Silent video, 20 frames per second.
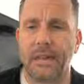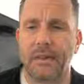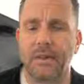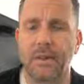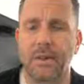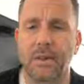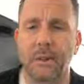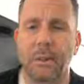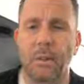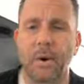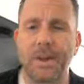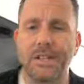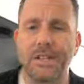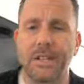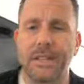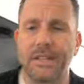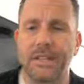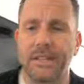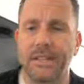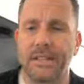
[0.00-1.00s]
And so the boy
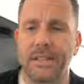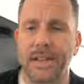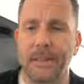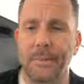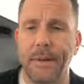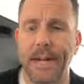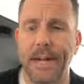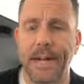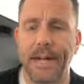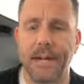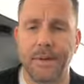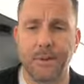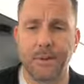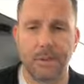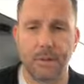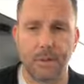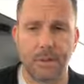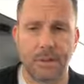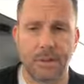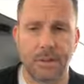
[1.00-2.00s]
Jesus stayed behind in
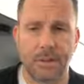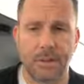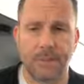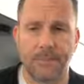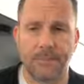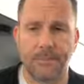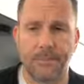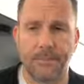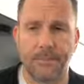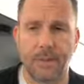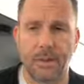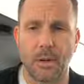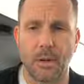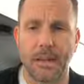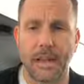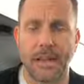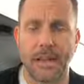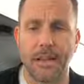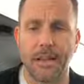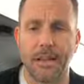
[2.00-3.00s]
Jerusalem.
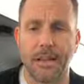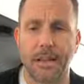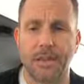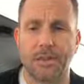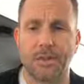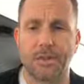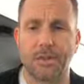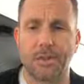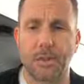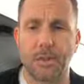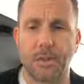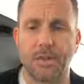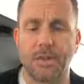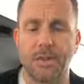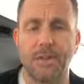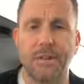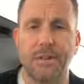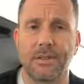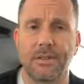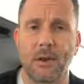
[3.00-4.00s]
Okay?
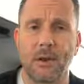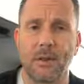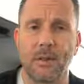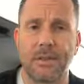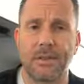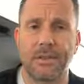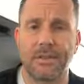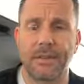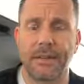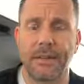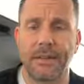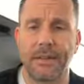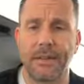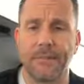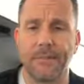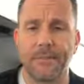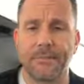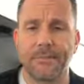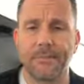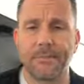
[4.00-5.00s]
Jerusalem is the holy
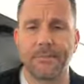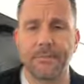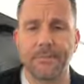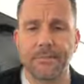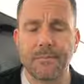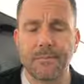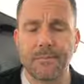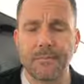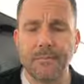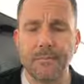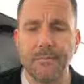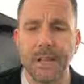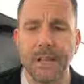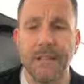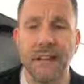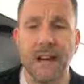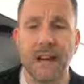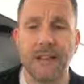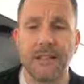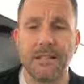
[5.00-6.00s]
city,
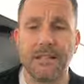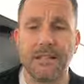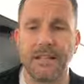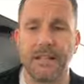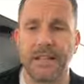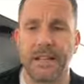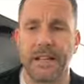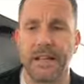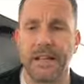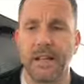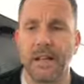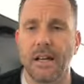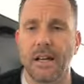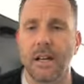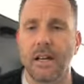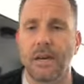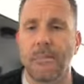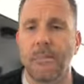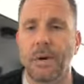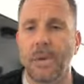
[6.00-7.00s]
God's city,
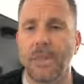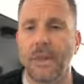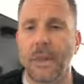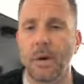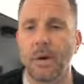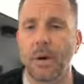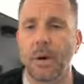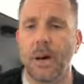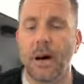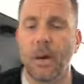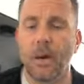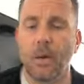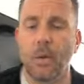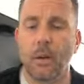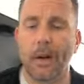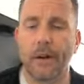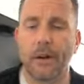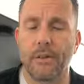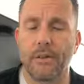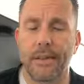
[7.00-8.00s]
but they were
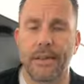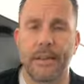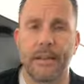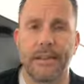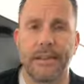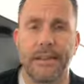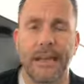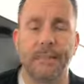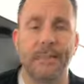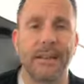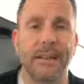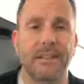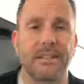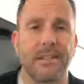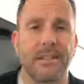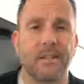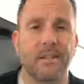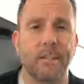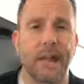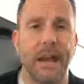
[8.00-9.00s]
unaware of it. That
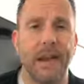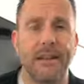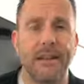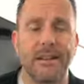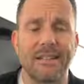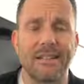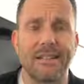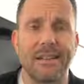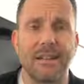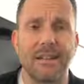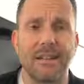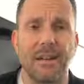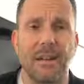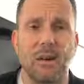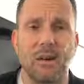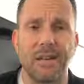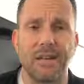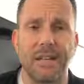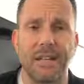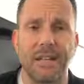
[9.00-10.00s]
means his parents didn't
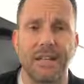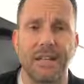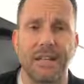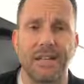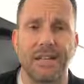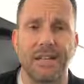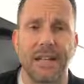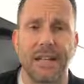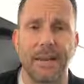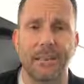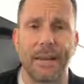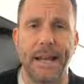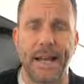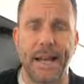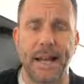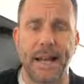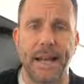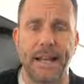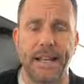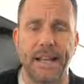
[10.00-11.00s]
know Jesus stayed
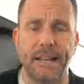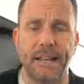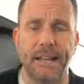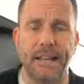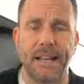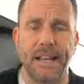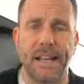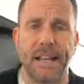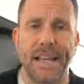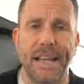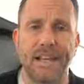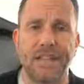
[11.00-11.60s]
behind,